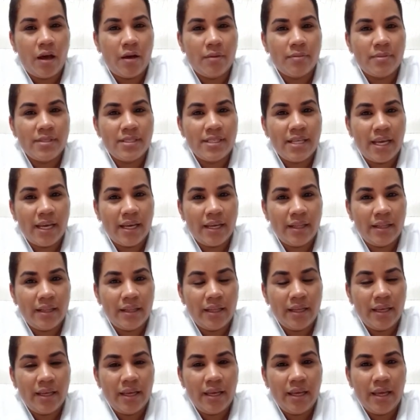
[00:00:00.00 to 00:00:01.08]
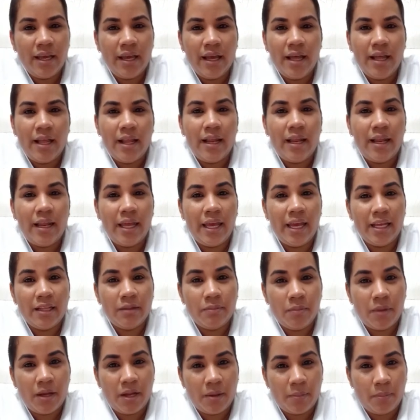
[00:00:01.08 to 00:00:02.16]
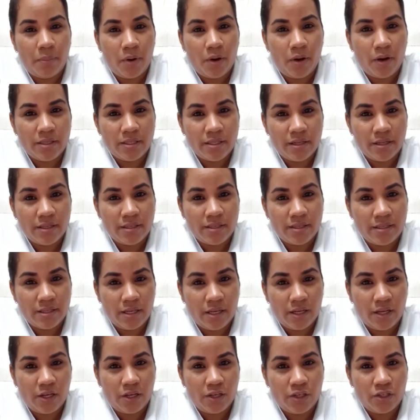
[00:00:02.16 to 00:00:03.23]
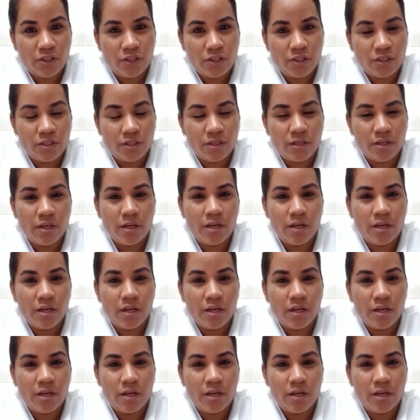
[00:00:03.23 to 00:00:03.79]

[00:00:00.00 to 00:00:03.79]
Secondly, late menopausal stage.